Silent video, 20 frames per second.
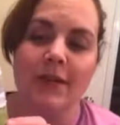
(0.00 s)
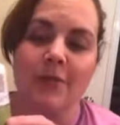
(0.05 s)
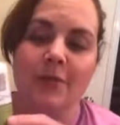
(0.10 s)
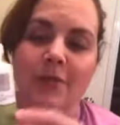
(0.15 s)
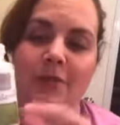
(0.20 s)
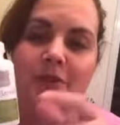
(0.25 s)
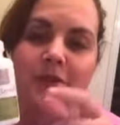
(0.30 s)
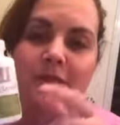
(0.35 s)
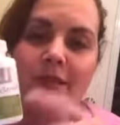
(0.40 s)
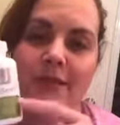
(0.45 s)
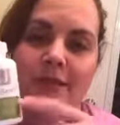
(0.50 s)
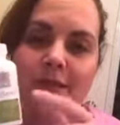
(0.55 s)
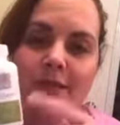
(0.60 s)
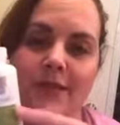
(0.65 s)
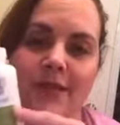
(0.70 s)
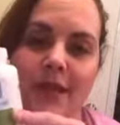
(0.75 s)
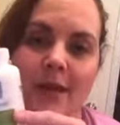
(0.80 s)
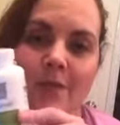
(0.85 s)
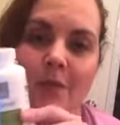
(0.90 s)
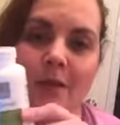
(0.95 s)
But the
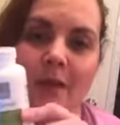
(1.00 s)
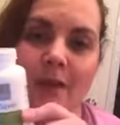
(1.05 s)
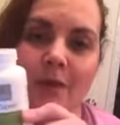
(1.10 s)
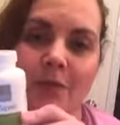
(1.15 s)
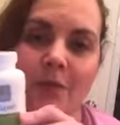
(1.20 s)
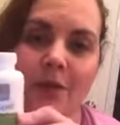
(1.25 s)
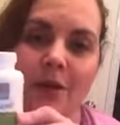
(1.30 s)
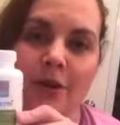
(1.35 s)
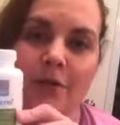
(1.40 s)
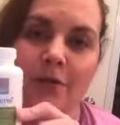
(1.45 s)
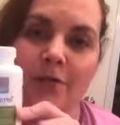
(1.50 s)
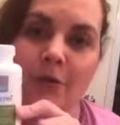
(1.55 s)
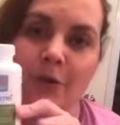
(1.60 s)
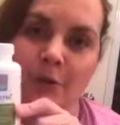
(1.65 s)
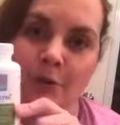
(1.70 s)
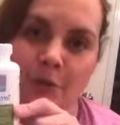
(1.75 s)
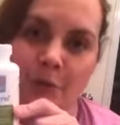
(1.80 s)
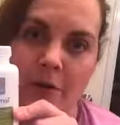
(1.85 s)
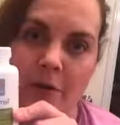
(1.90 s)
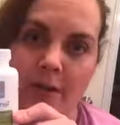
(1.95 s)
Terrazyme helps our
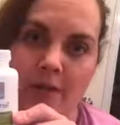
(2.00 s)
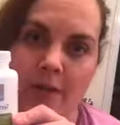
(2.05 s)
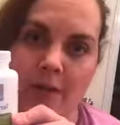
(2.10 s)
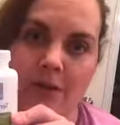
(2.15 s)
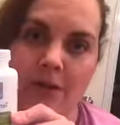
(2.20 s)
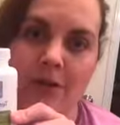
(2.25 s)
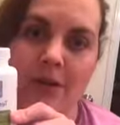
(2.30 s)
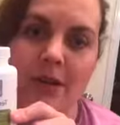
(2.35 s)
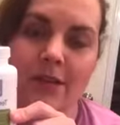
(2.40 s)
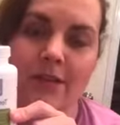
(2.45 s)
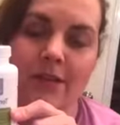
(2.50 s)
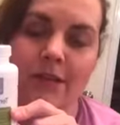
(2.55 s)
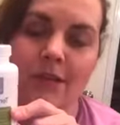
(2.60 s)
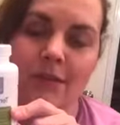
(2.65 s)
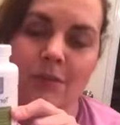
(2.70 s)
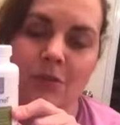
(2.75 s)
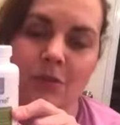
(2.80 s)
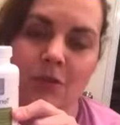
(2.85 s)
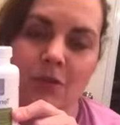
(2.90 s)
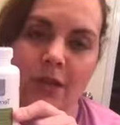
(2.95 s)
foods break down. You know how
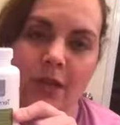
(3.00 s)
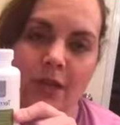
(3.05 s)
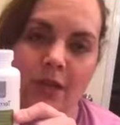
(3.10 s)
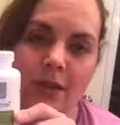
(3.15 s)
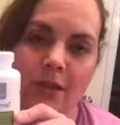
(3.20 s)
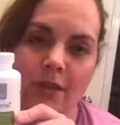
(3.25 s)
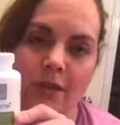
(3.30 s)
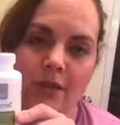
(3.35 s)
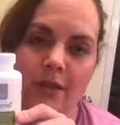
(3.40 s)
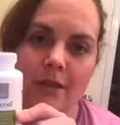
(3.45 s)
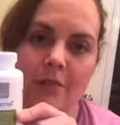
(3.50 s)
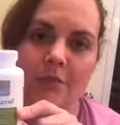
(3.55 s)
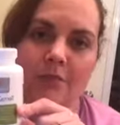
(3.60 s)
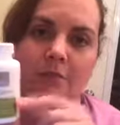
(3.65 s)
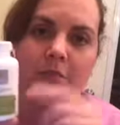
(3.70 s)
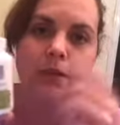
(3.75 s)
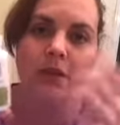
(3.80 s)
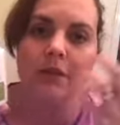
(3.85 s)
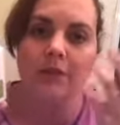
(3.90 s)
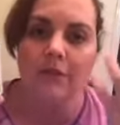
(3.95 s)
sometimes you kind of get that
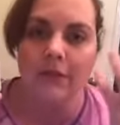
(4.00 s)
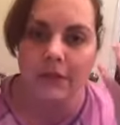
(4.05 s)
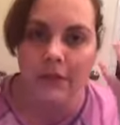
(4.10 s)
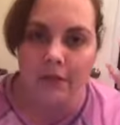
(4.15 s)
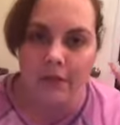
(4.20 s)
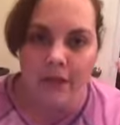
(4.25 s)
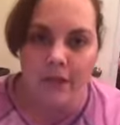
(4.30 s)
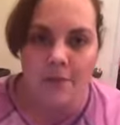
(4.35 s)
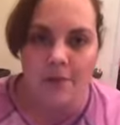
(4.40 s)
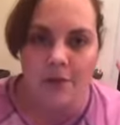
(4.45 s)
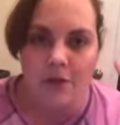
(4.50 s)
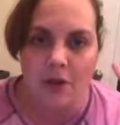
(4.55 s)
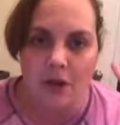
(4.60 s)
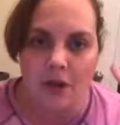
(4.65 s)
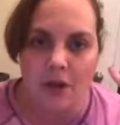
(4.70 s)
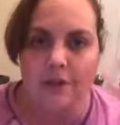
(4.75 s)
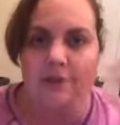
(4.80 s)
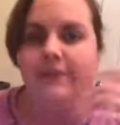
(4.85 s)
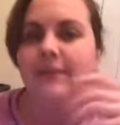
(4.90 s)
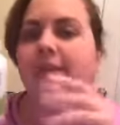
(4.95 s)
bloated and that
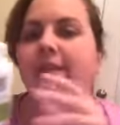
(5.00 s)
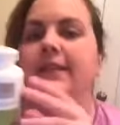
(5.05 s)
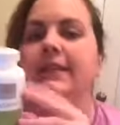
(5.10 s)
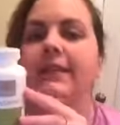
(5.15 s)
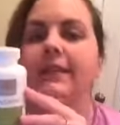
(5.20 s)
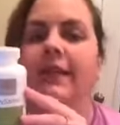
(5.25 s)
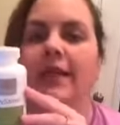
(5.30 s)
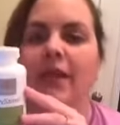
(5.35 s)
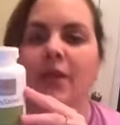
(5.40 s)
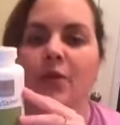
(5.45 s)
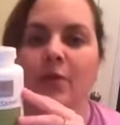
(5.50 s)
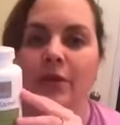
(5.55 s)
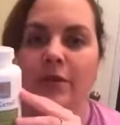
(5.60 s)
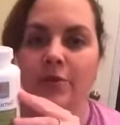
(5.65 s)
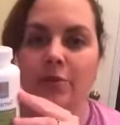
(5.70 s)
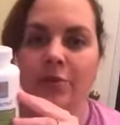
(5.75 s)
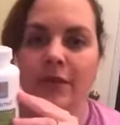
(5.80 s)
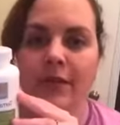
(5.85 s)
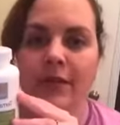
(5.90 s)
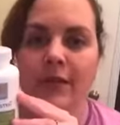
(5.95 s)
blah feeling when
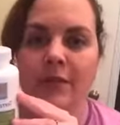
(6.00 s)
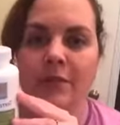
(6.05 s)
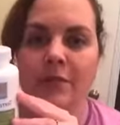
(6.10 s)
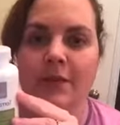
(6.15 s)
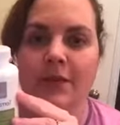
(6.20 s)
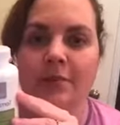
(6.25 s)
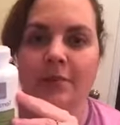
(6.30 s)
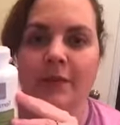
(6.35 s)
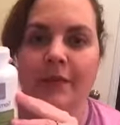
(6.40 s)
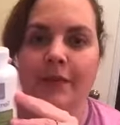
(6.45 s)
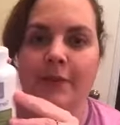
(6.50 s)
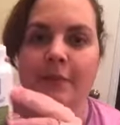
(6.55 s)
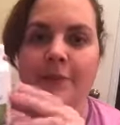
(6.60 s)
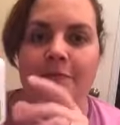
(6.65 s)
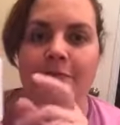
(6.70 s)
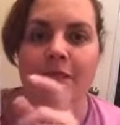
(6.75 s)
you eat a big meal?